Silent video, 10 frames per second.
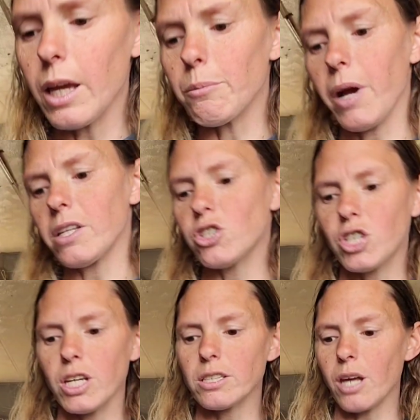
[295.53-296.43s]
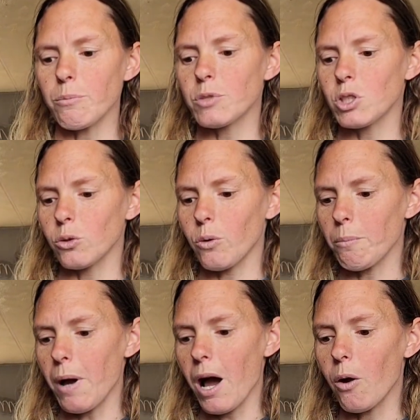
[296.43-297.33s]
get my cheese up to
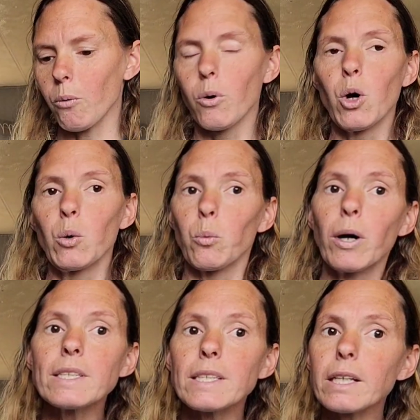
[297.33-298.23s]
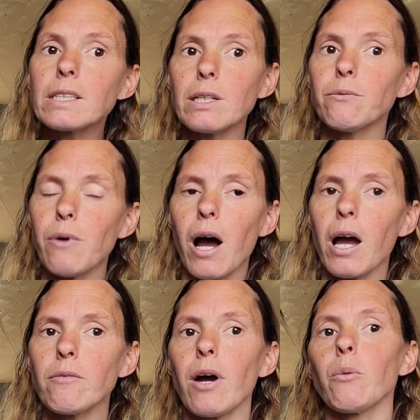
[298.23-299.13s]
about
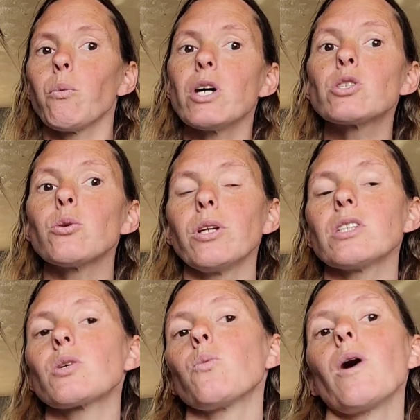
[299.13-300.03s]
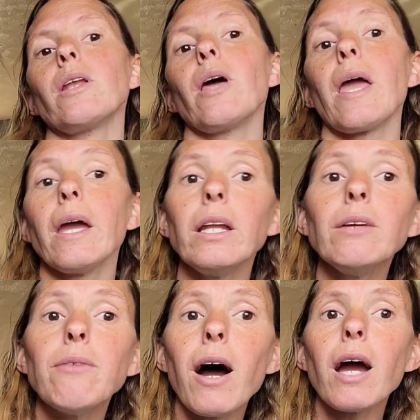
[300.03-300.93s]
165. I was doing it to
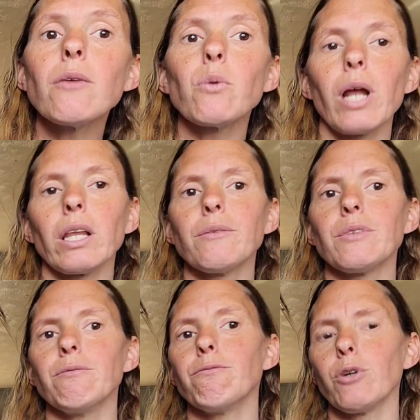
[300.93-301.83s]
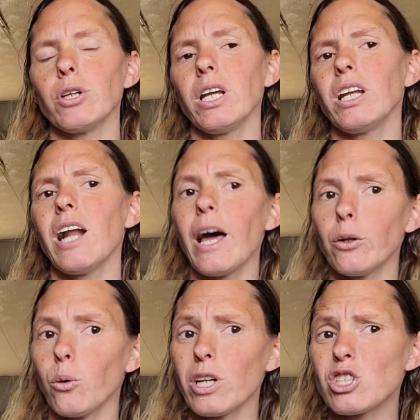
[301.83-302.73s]
185 when I lived in Vernon and I had
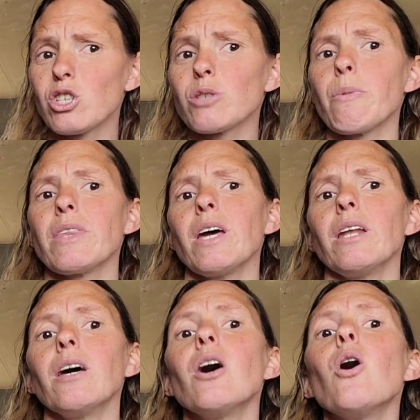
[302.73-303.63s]
no issues, but then